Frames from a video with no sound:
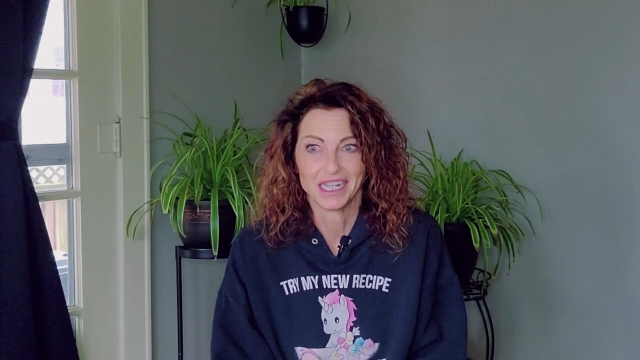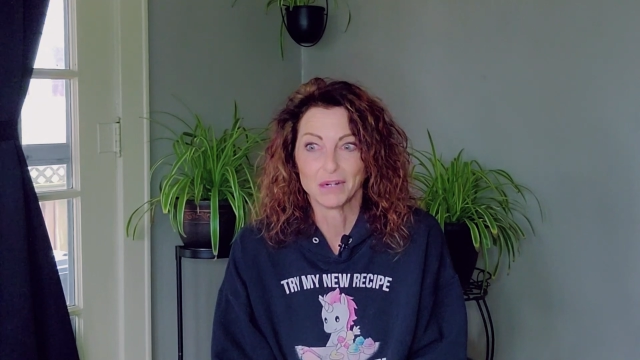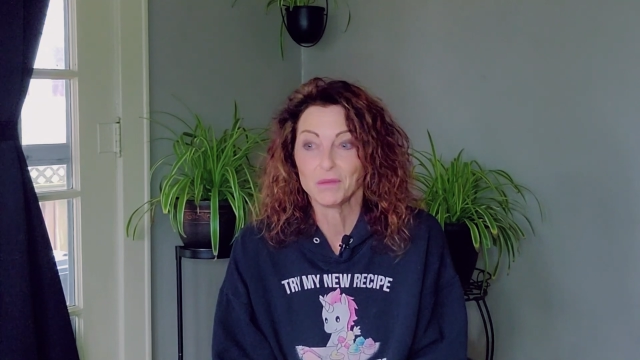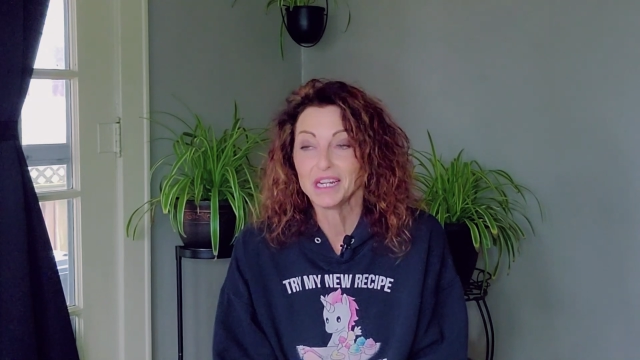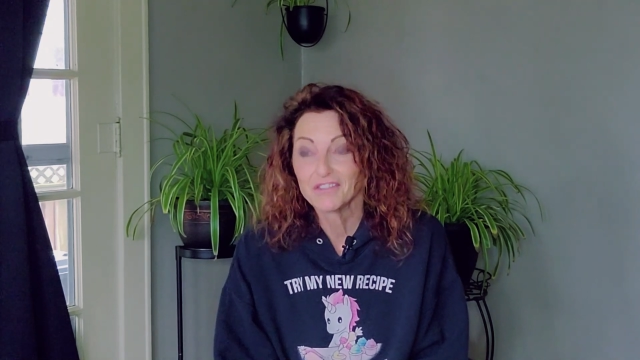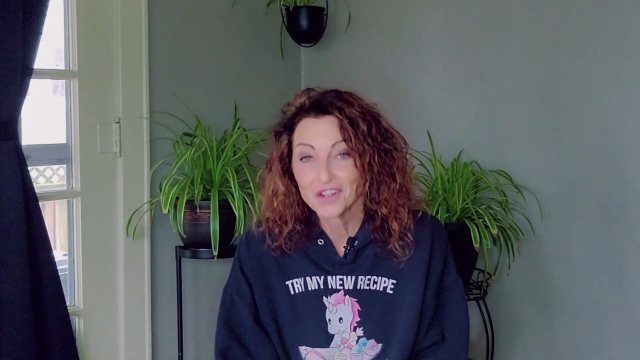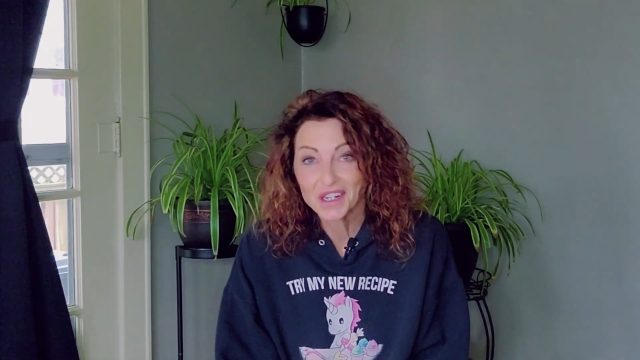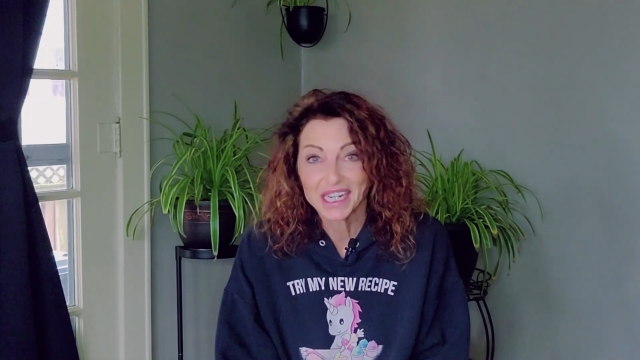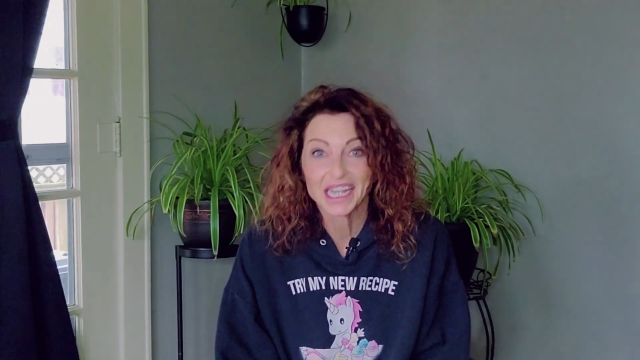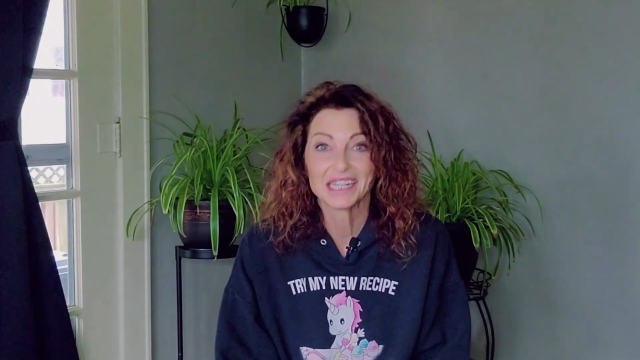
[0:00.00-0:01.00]
And we
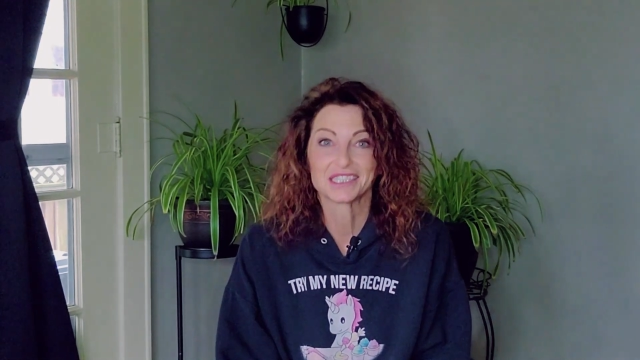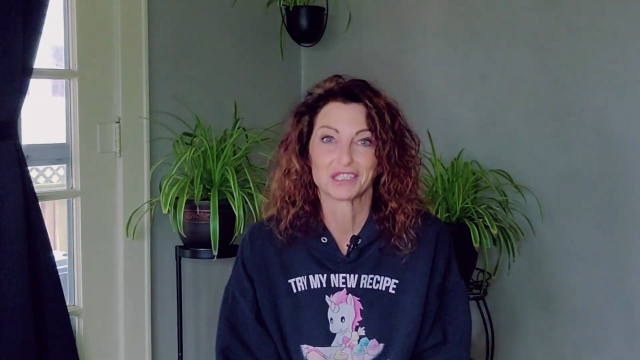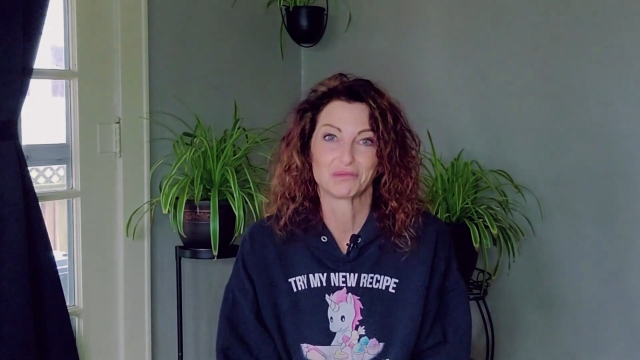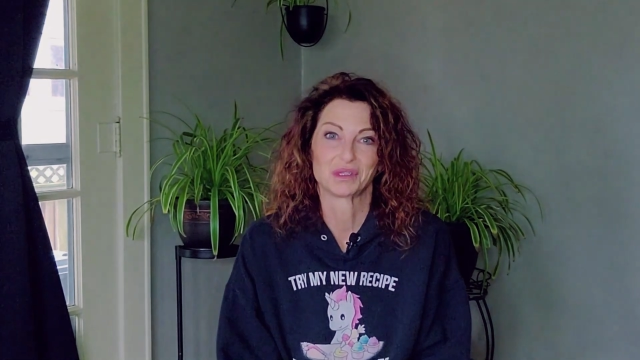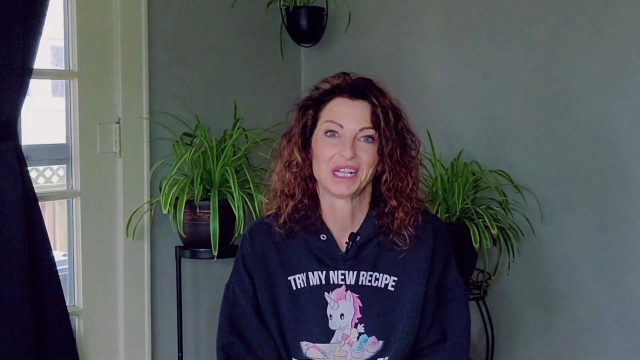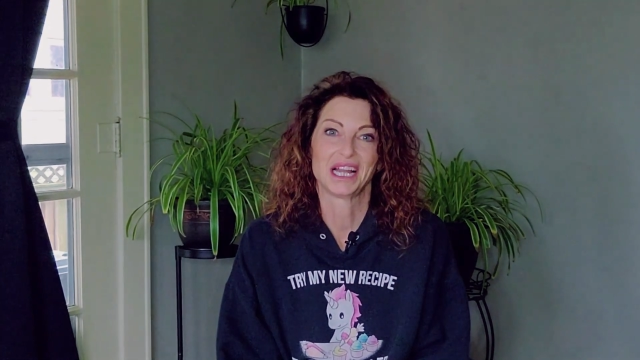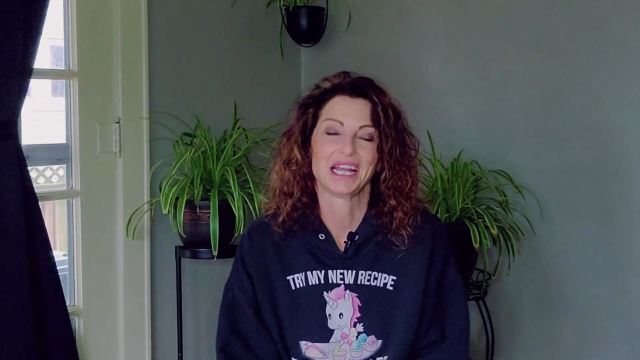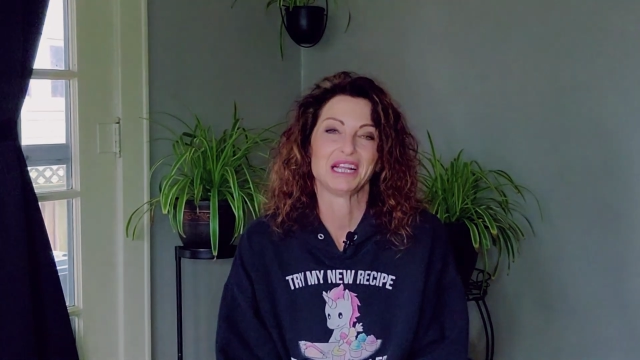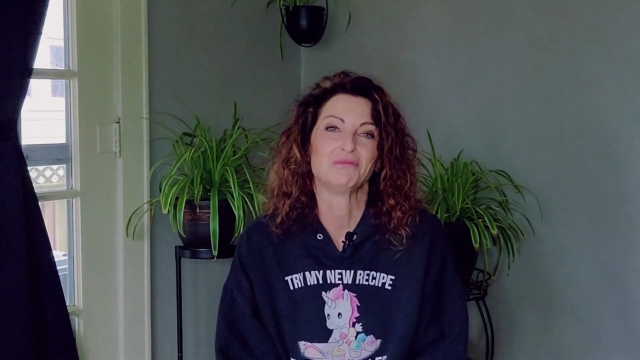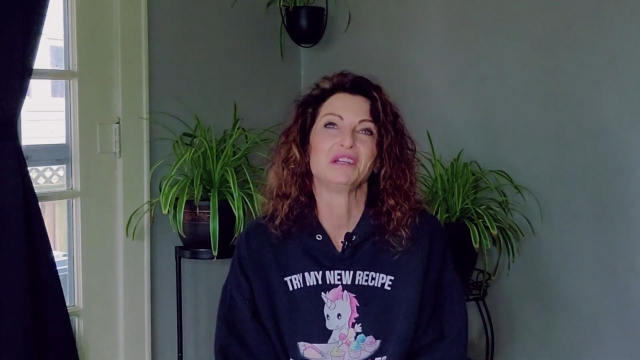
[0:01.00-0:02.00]
forget to
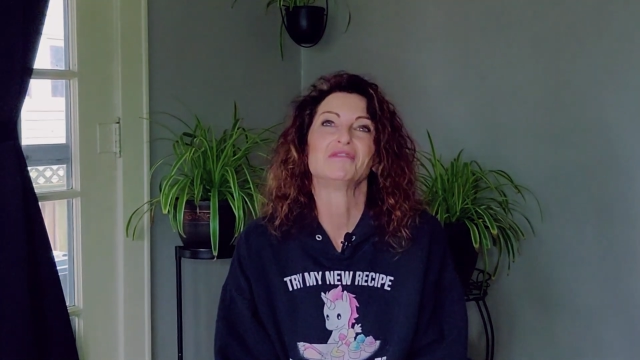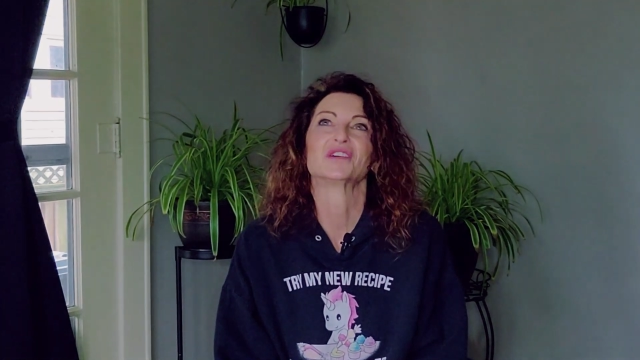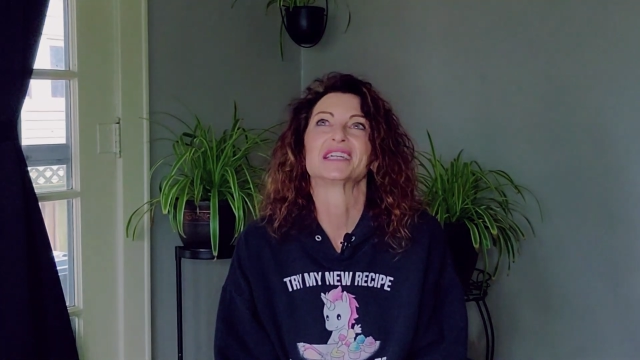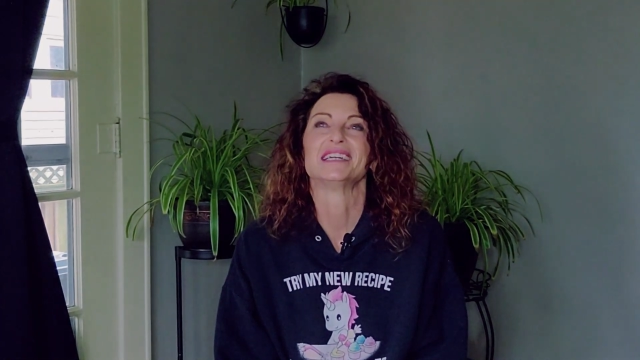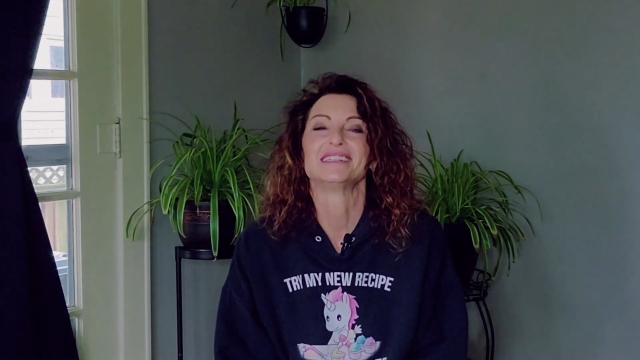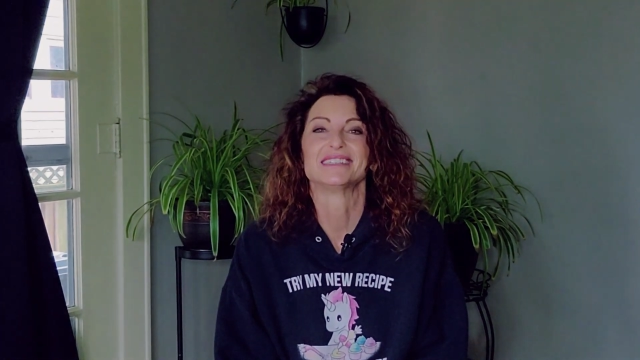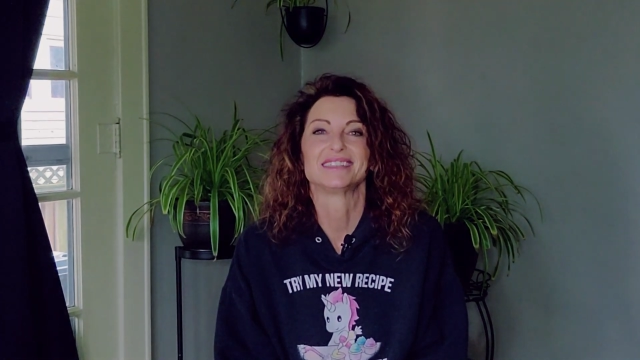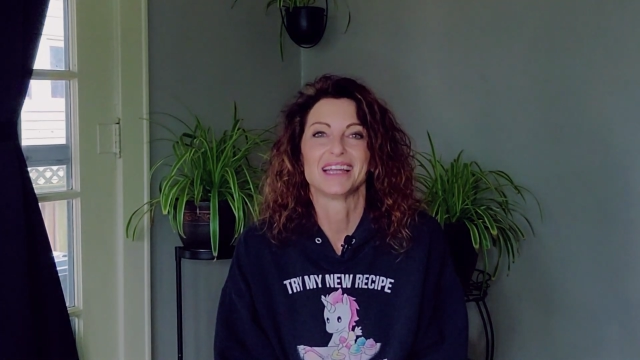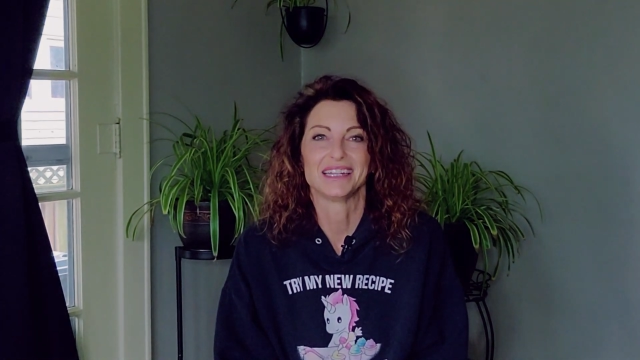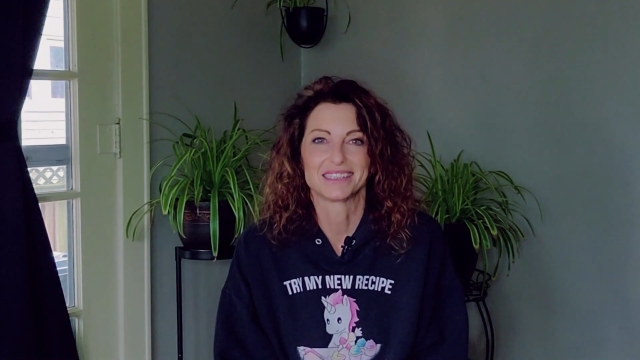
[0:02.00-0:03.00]
play. We forget to
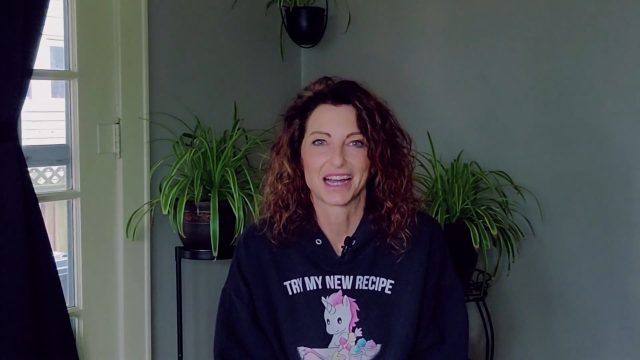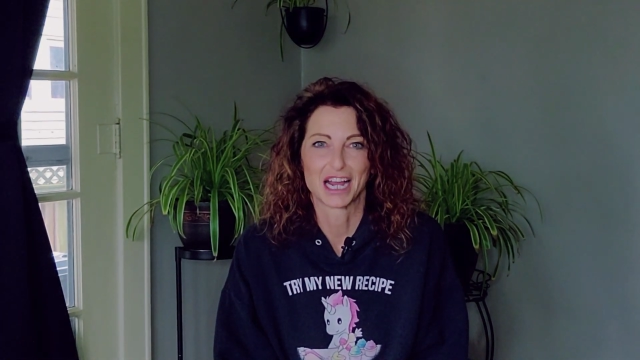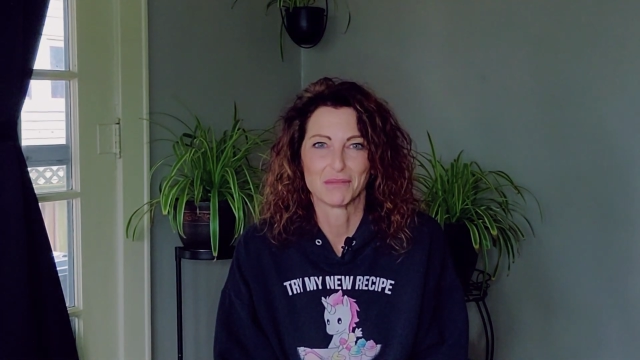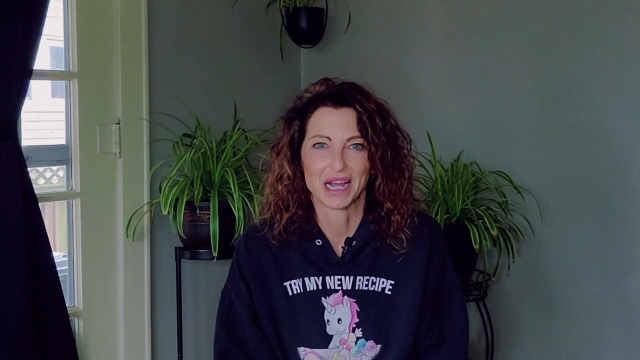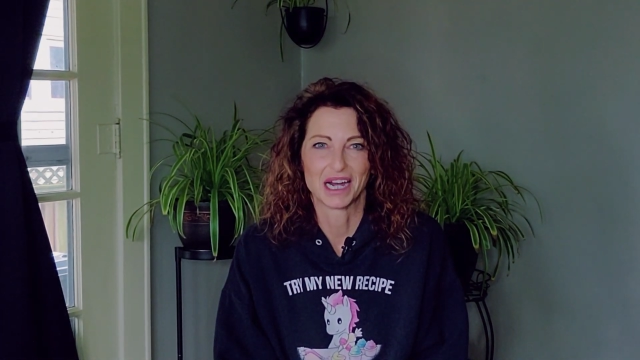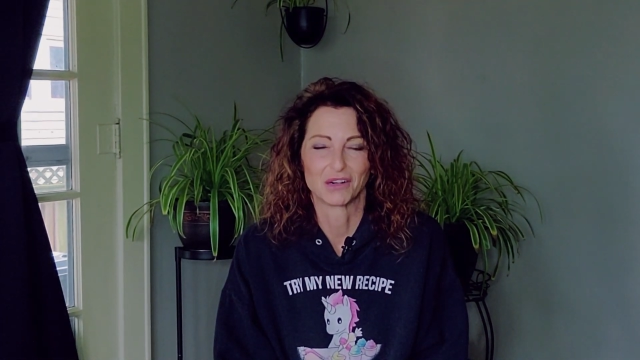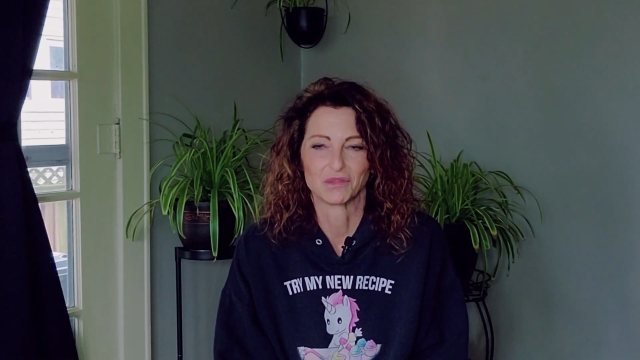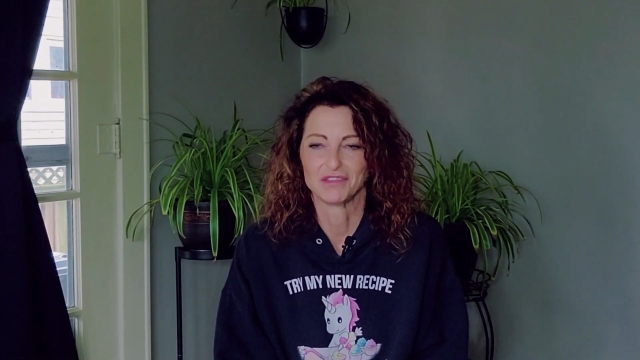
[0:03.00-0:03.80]
take time out.